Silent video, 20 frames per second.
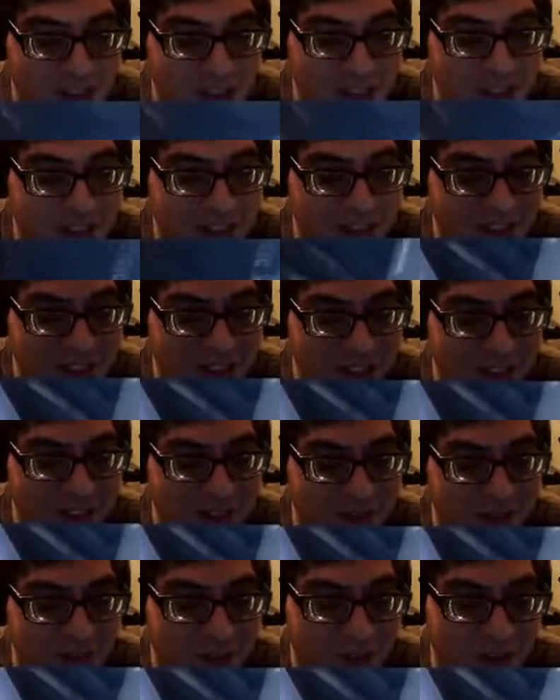kit can take
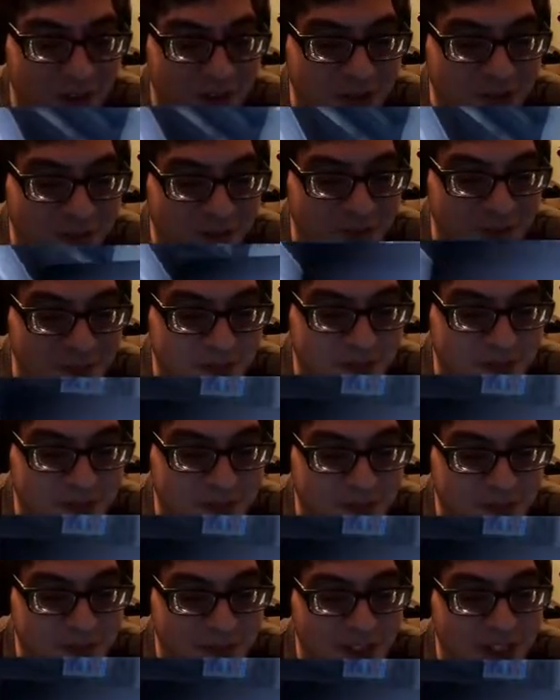that fall.
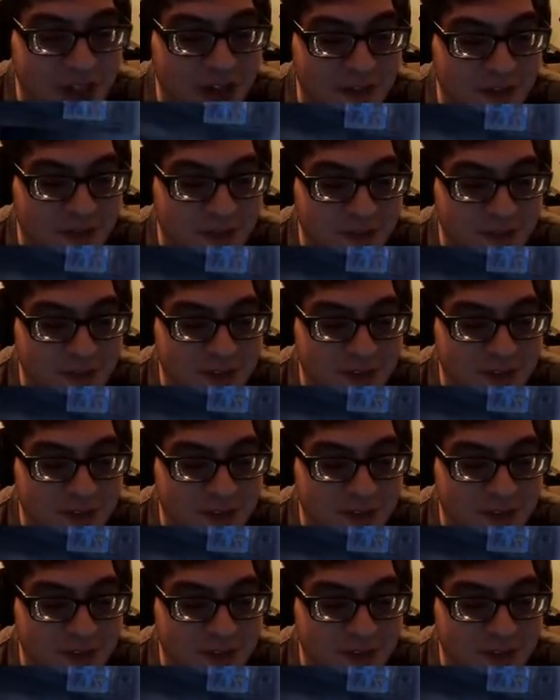Now,